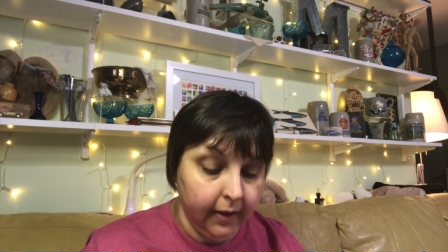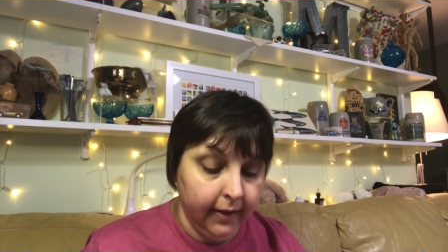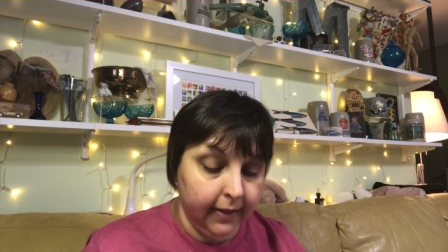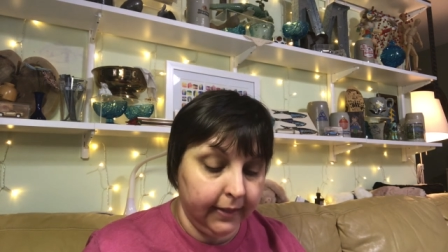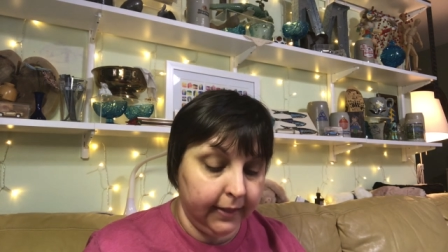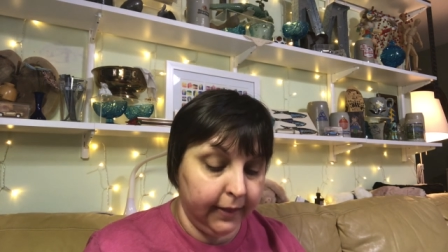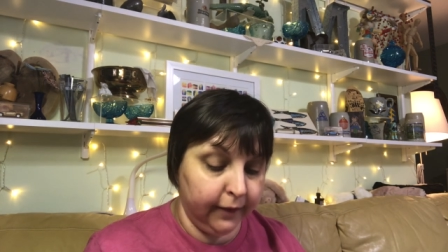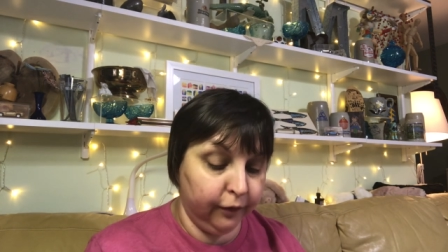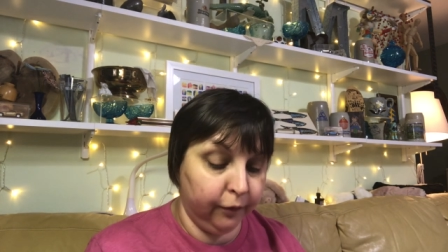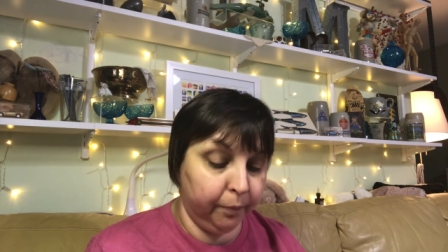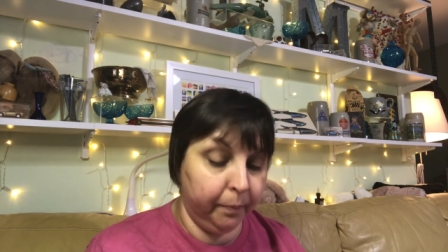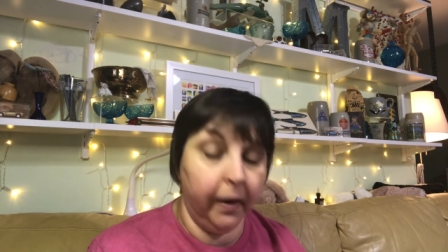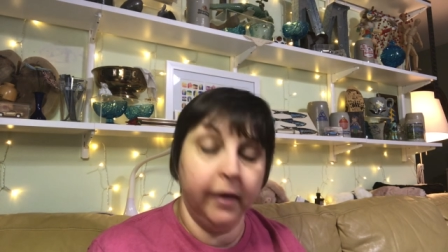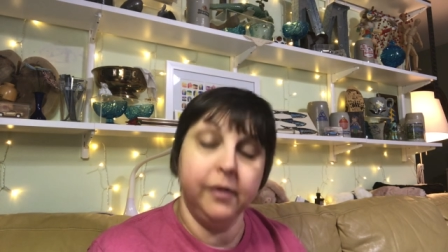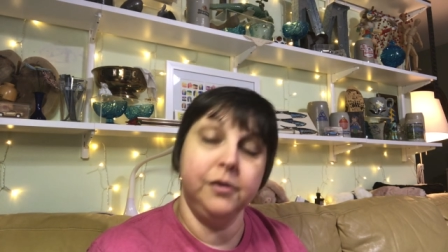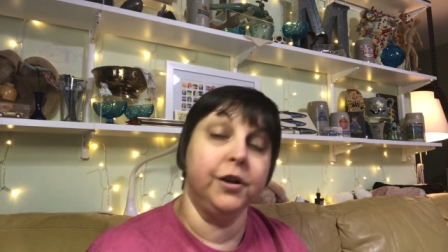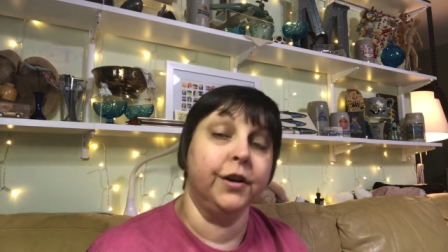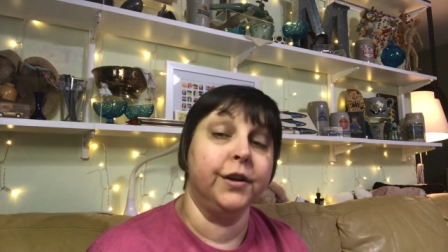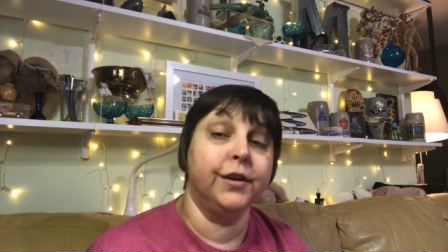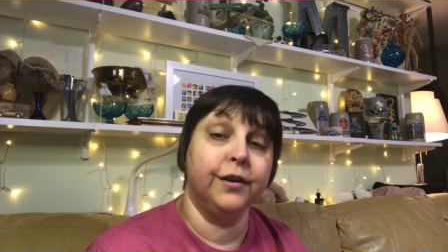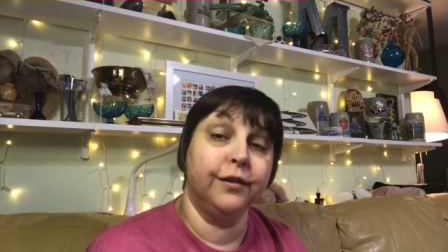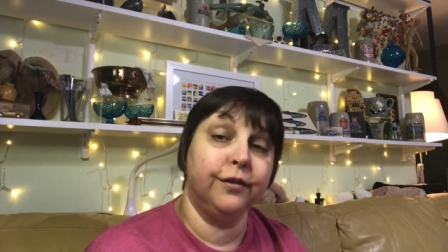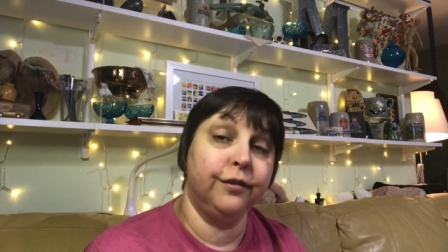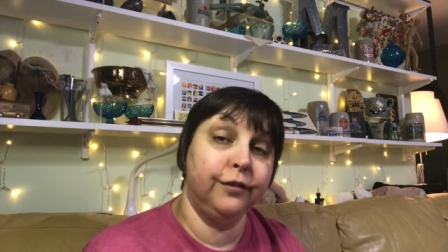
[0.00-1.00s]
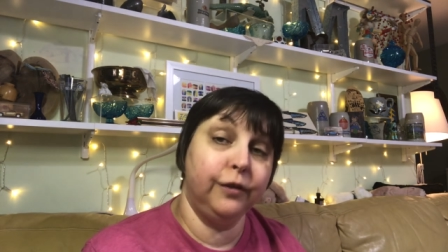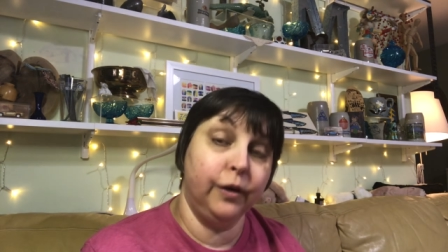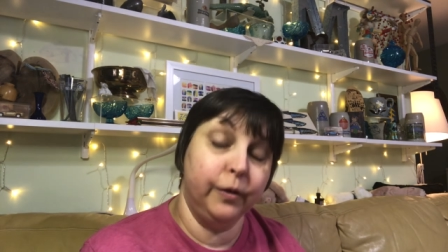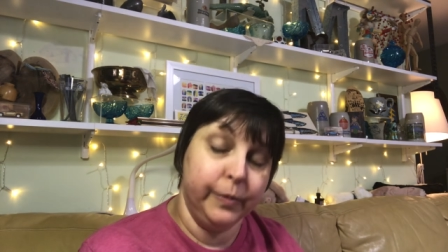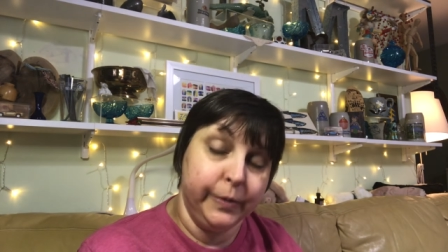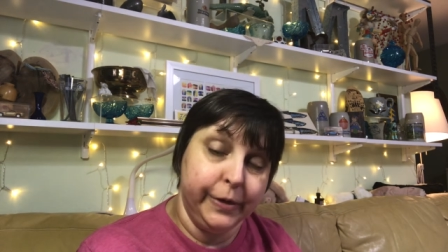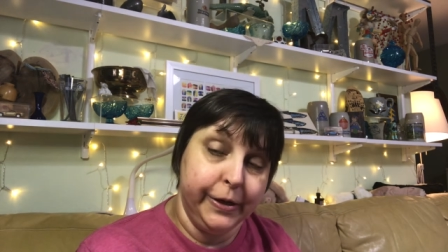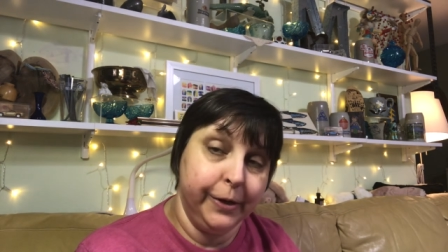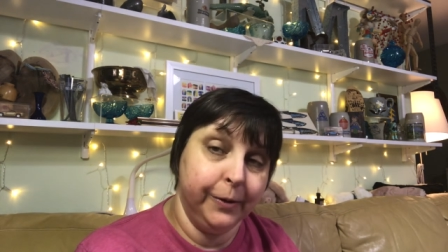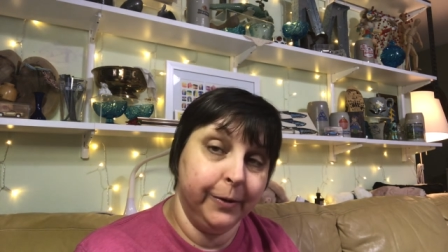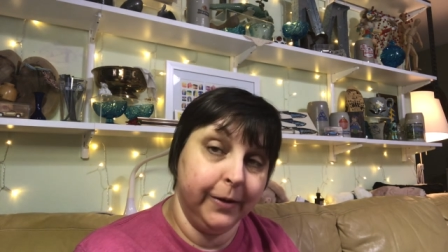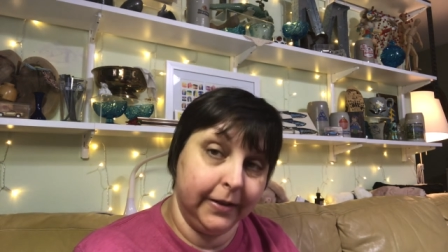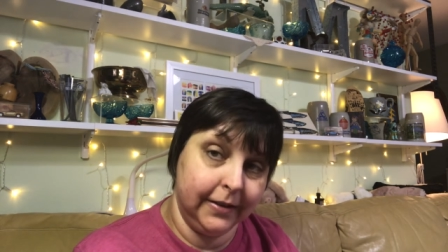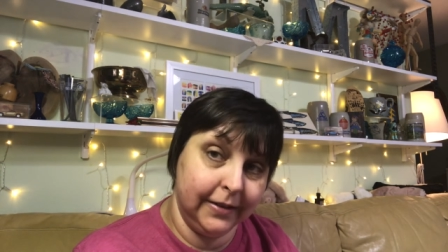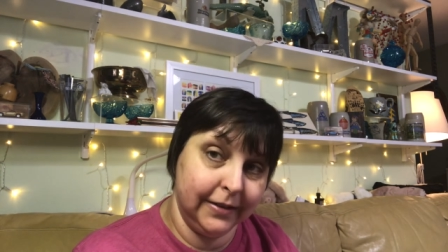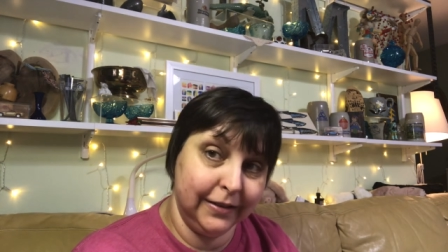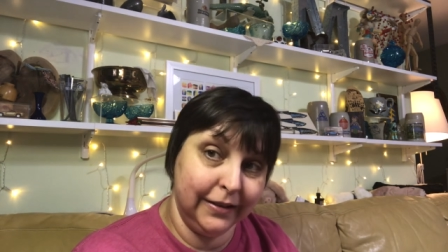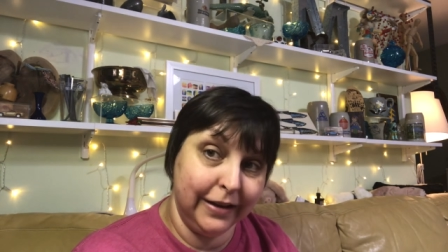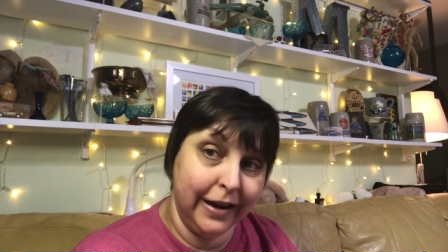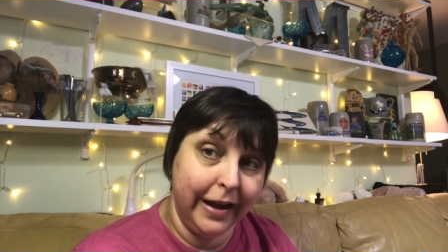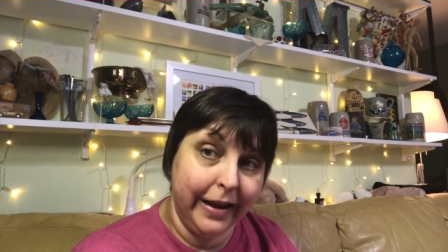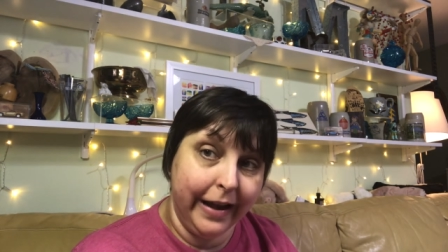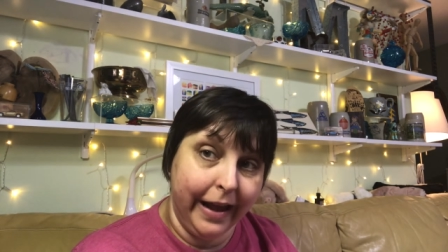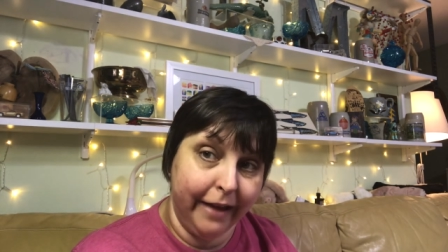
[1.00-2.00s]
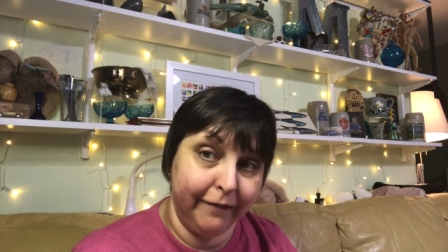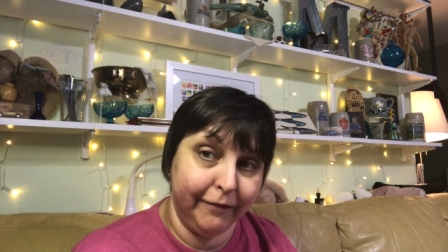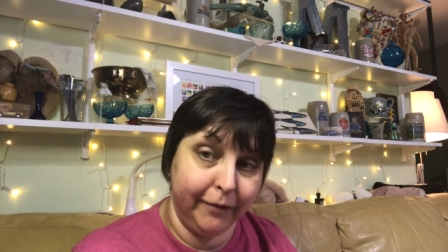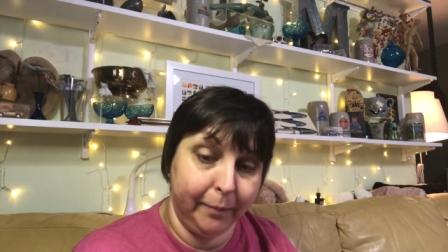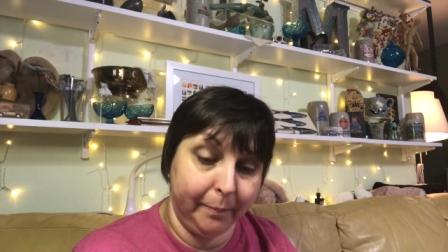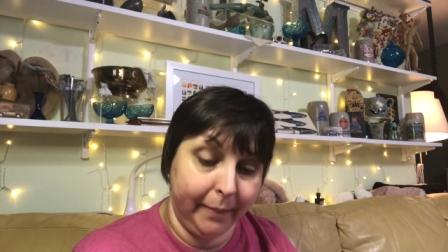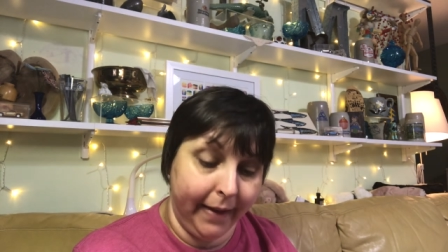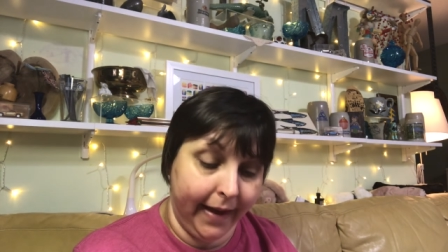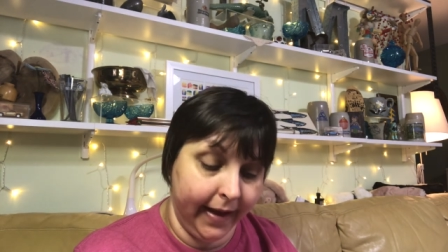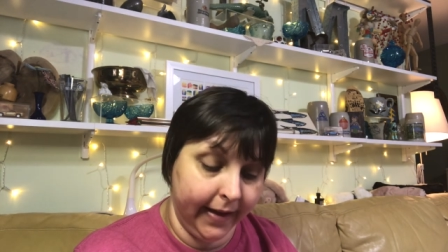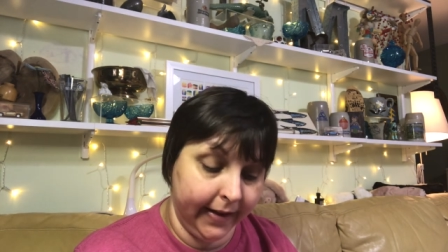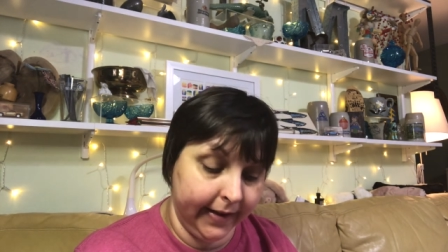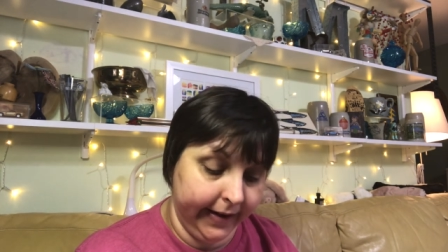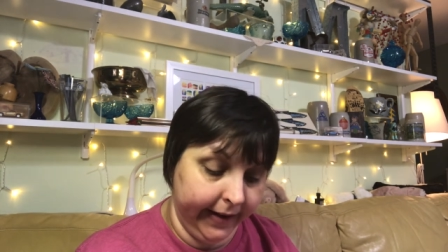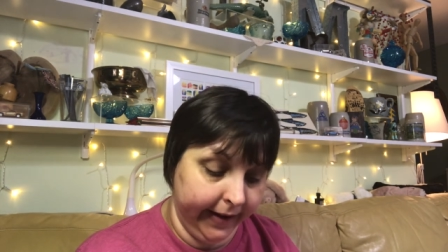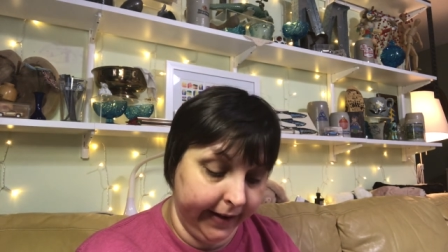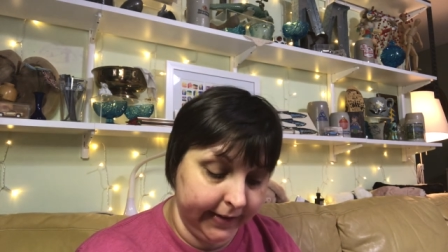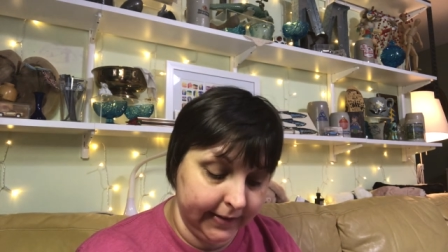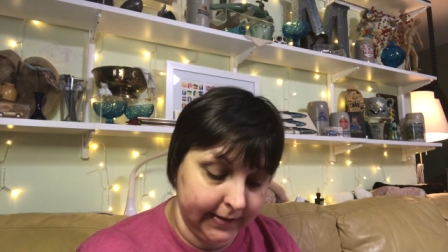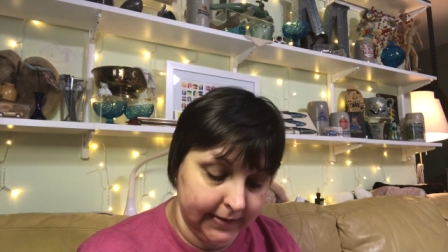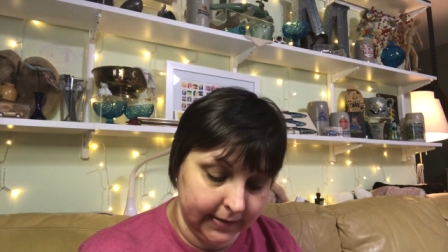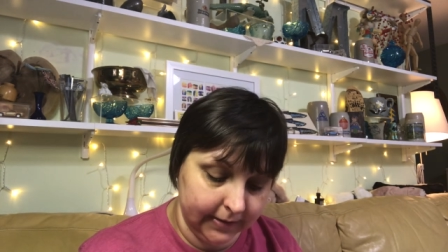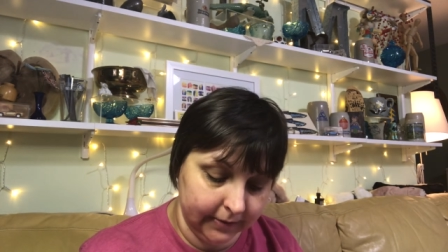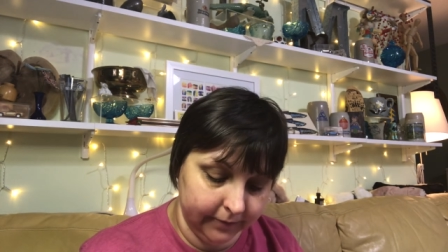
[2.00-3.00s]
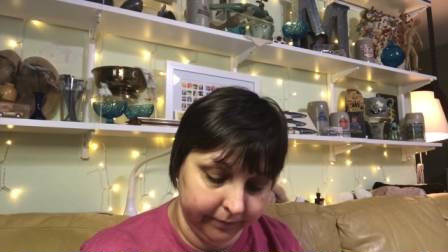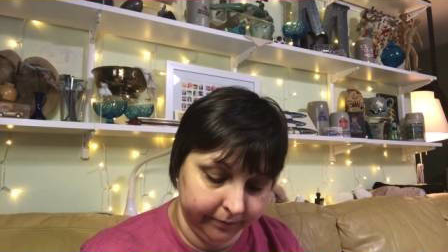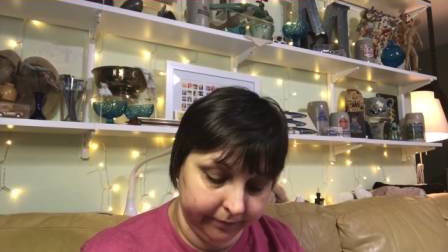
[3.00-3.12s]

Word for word: this project is so new, it does not have a bag yet.